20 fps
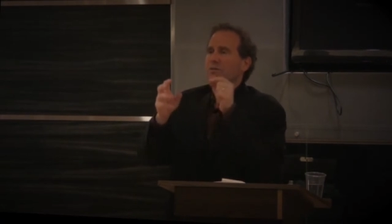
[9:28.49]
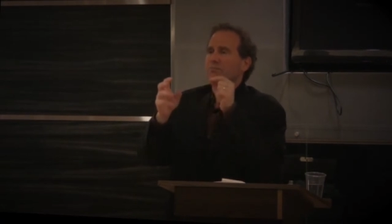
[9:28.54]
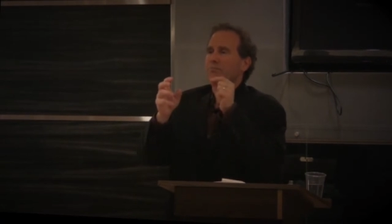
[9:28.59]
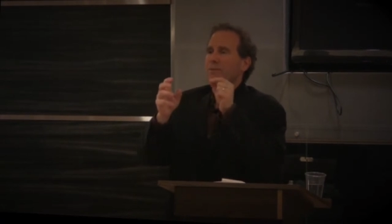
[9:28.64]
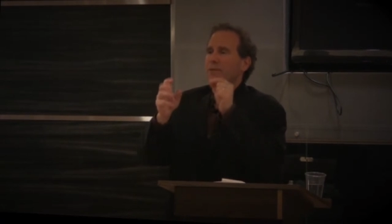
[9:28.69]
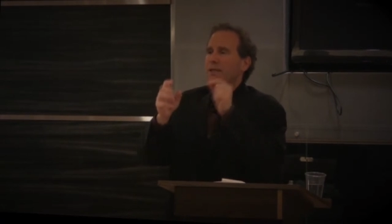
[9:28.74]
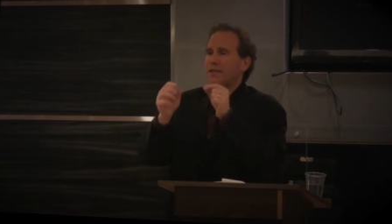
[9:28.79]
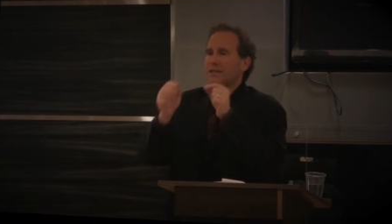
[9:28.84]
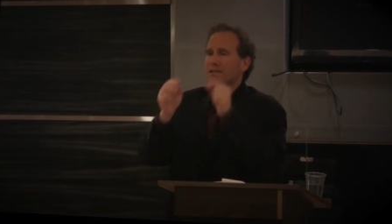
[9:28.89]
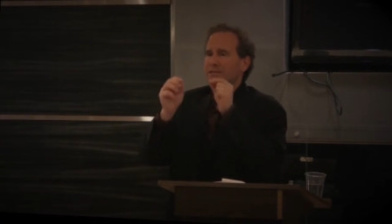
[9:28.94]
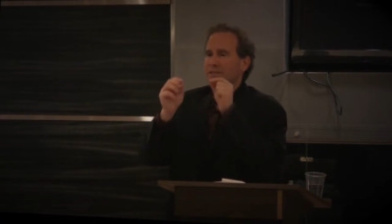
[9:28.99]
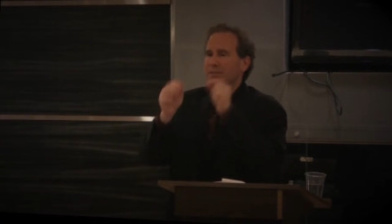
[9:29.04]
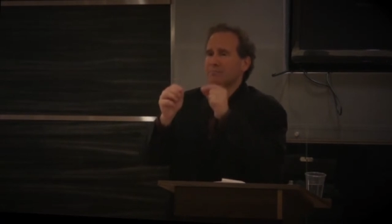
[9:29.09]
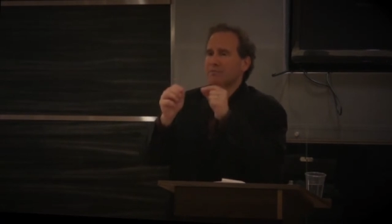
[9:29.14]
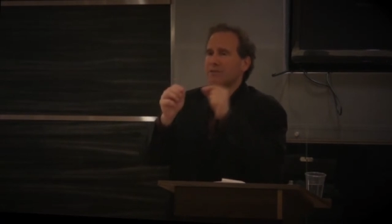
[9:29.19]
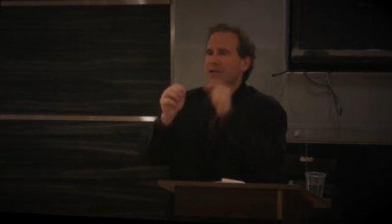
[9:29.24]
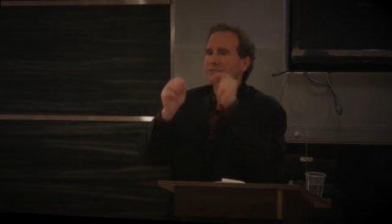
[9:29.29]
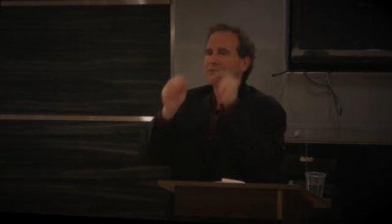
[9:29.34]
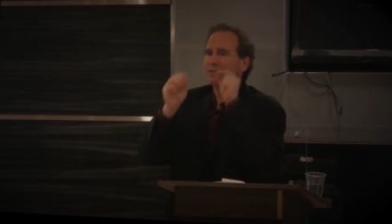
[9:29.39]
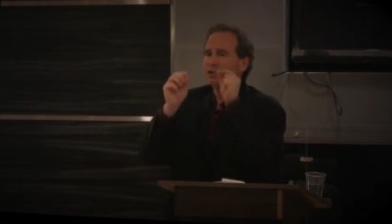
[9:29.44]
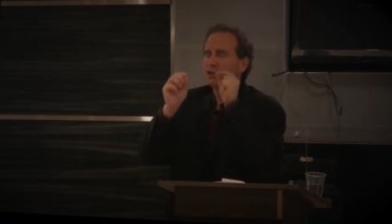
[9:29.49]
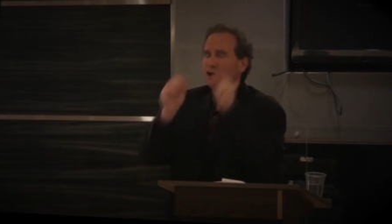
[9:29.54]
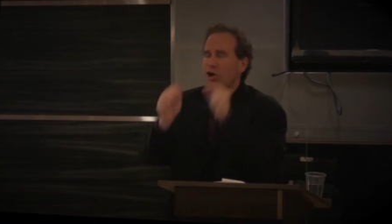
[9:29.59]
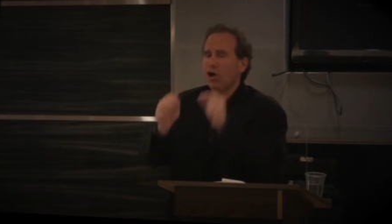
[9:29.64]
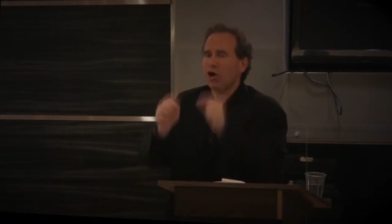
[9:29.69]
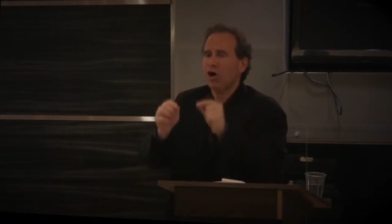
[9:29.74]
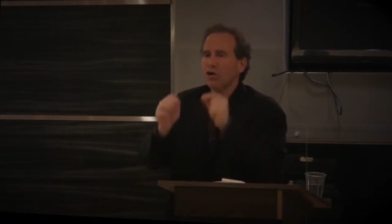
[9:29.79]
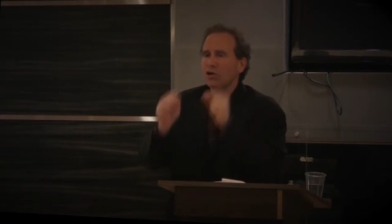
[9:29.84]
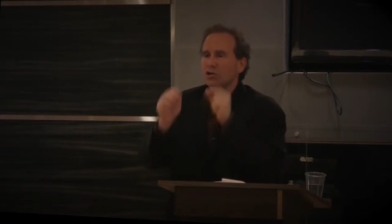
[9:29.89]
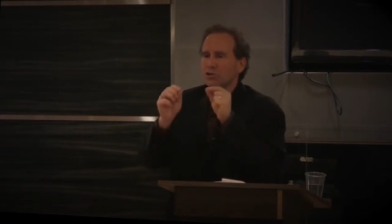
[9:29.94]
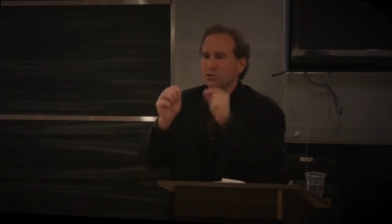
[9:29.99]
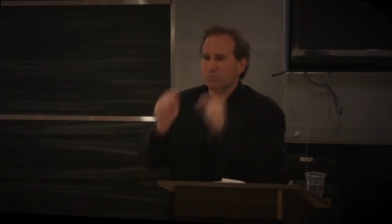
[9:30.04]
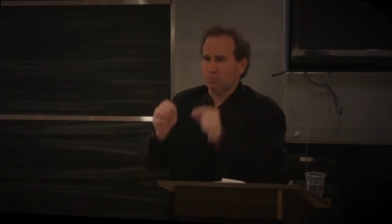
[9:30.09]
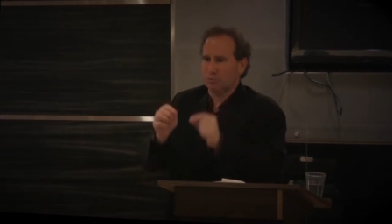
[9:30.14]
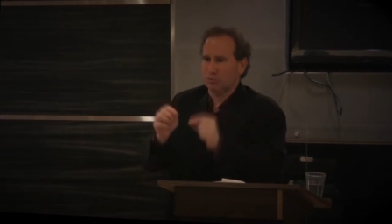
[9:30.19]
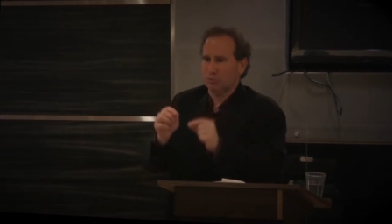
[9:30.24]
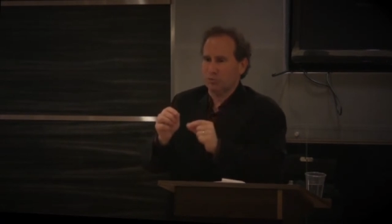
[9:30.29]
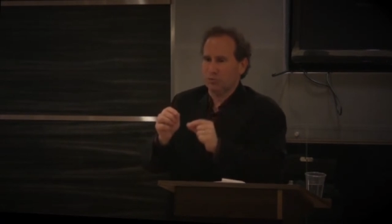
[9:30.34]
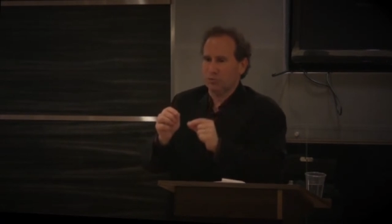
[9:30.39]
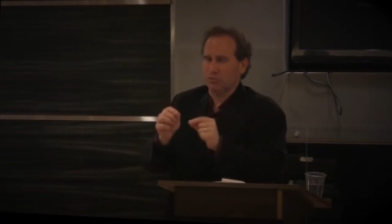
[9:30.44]
because sometimes it's hard to
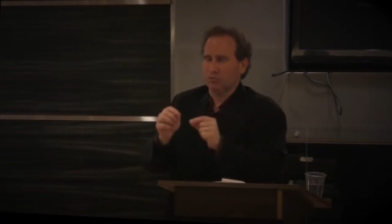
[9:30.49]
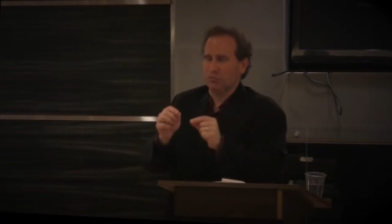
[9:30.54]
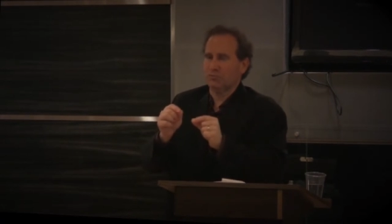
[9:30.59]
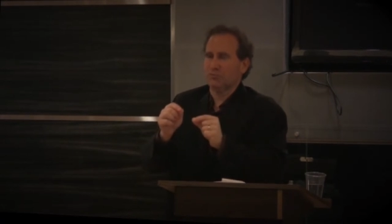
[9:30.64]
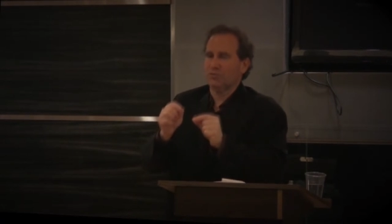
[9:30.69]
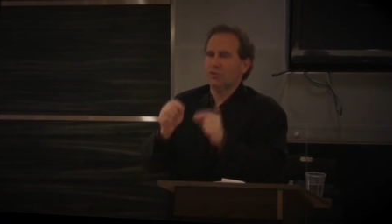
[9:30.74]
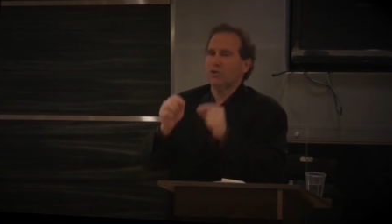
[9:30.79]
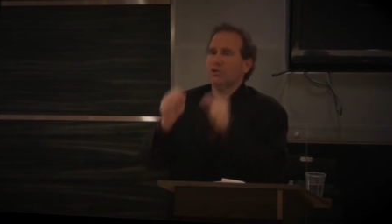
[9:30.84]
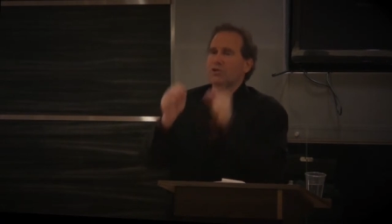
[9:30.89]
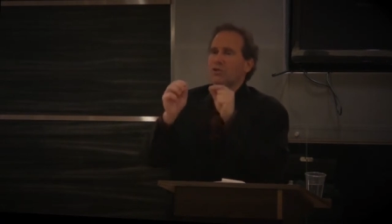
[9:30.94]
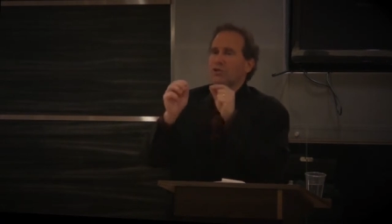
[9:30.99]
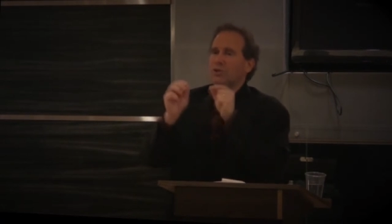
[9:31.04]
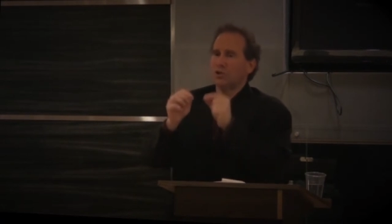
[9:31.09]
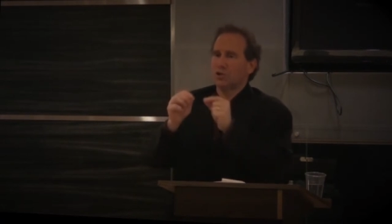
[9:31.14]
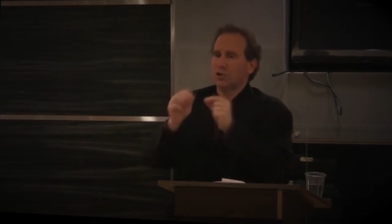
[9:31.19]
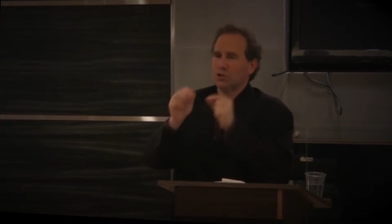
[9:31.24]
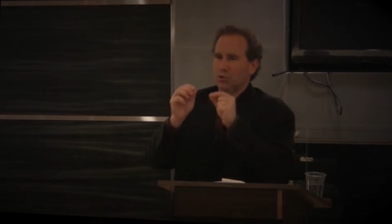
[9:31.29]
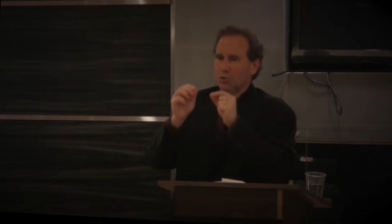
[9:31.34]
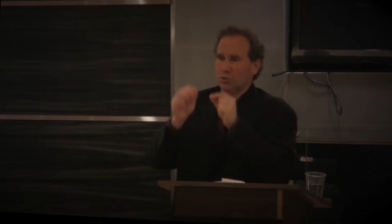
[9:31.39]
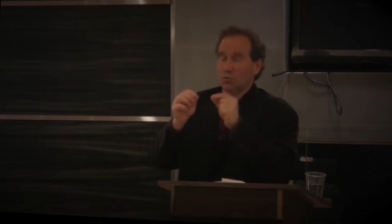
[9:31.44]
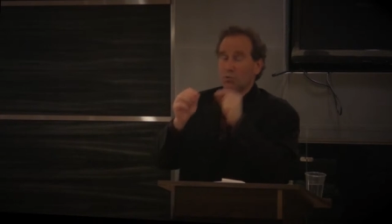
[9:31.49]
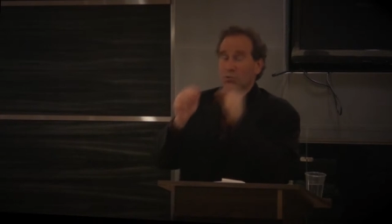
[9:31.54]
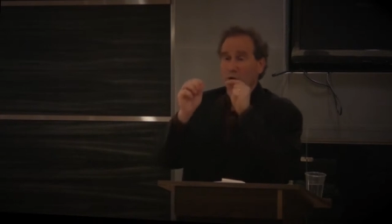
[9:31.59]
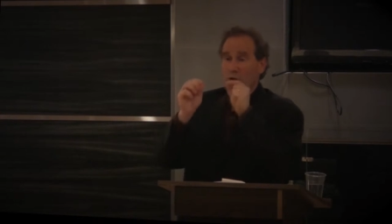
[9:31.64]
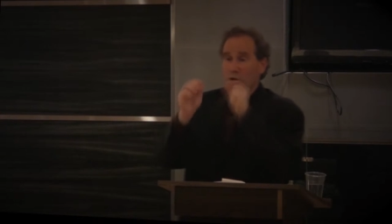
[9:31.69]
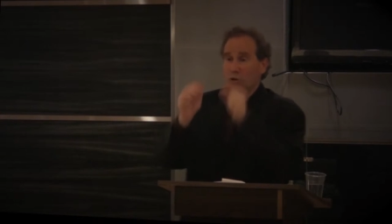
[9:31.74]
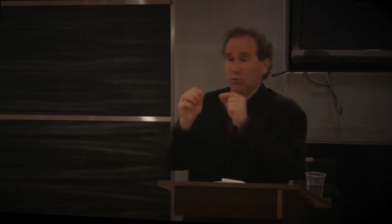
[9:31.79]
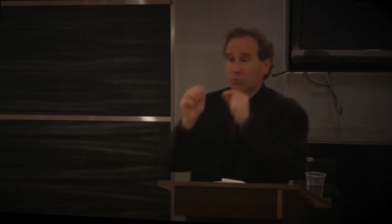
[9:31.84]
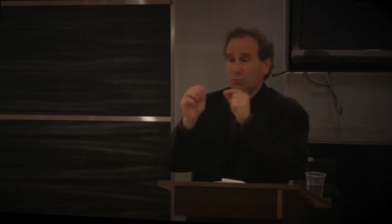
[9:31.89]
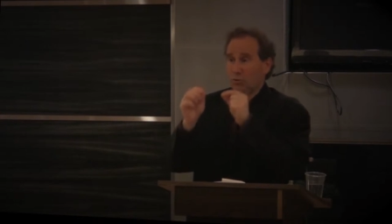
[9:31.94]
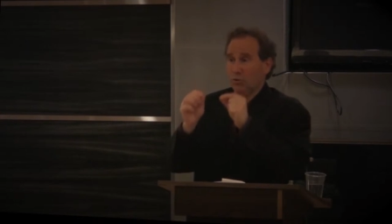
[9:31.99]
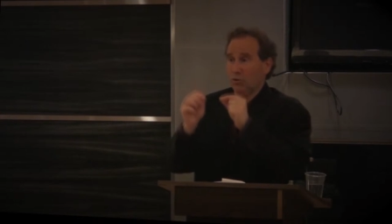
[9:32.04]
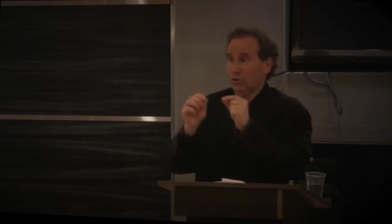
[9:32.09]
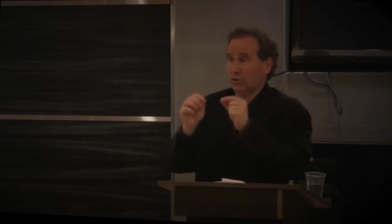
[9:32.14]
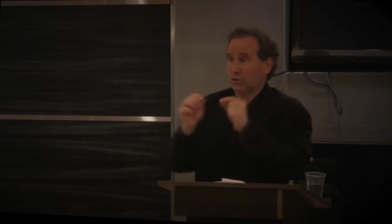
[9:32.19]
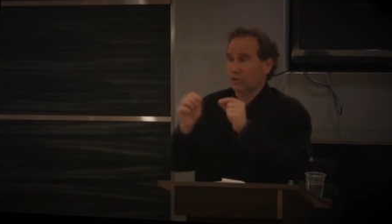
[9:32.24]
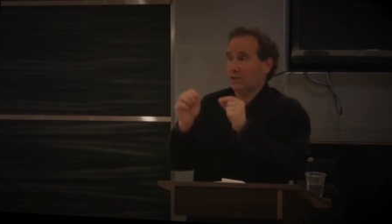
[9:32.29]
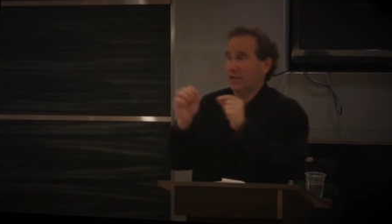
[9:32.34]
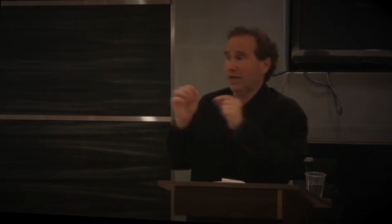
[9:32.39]
prove you own works.